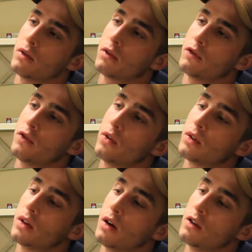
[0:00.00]

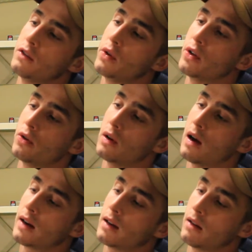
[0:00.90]
folded over when you're
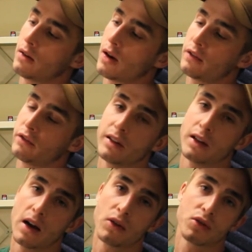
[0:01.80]
lying the rifle
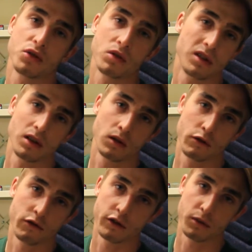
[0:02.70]
down shooting it off
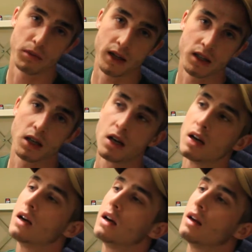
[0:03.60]
of a bench,
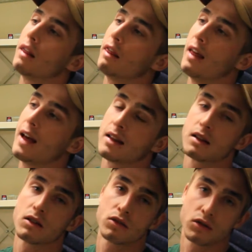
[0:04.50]

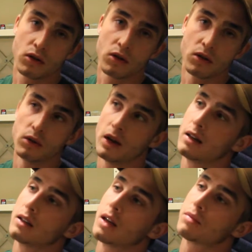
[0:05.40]
that screw
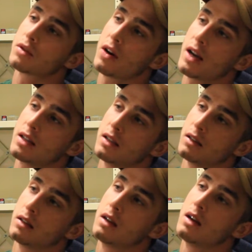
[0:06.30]
ended up
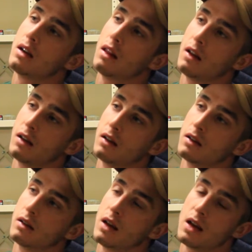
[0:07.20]
scratching the
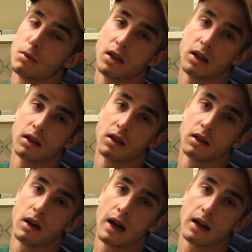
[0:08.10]
ebony
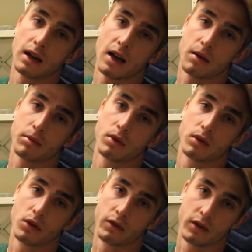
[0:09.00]
end cap
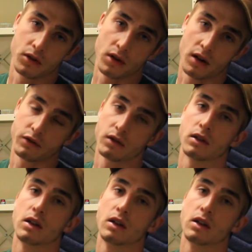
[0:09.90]
of this rifle,